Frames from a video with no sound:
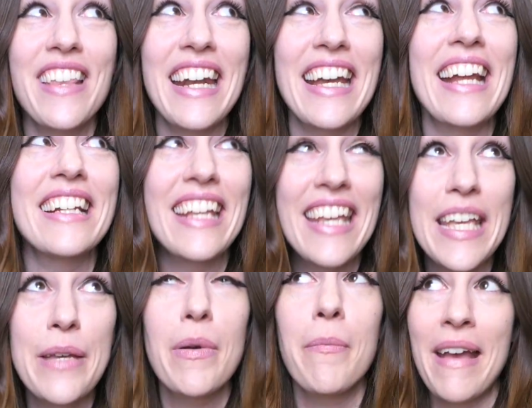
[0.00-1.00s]
that I can
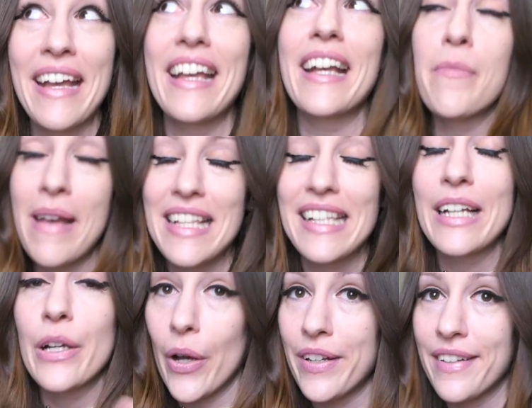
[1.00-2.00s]
keep making
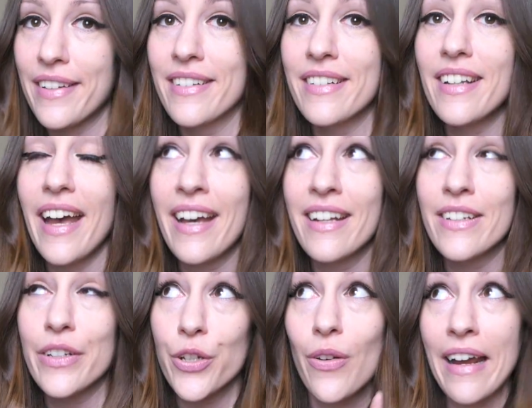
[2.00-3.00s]
amazing content
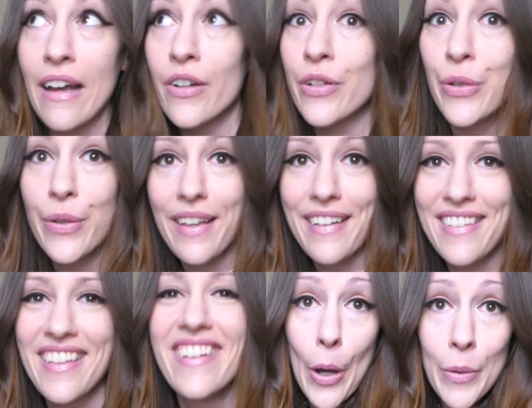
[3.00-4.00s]
and try out new
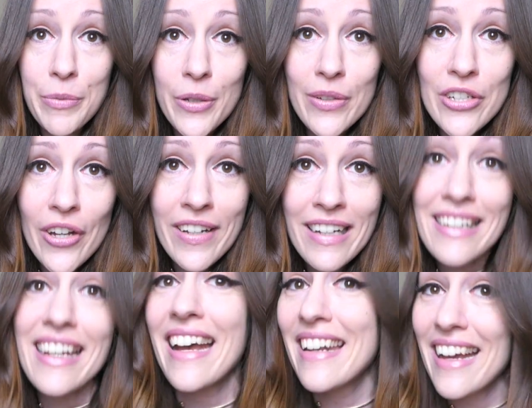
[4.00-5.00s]
things. hope you enjoy it
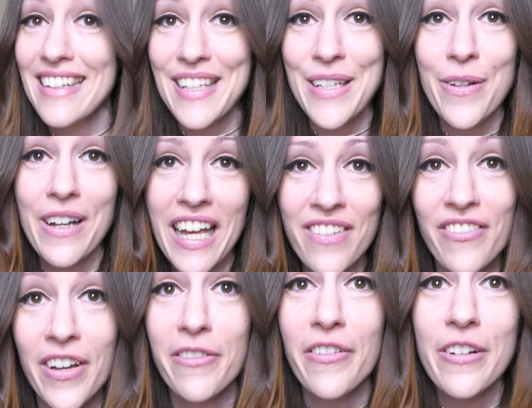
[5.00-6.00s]
and I see you again
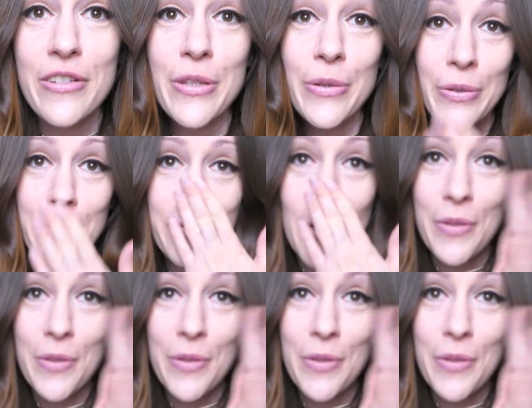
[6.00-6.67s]
very, very soon.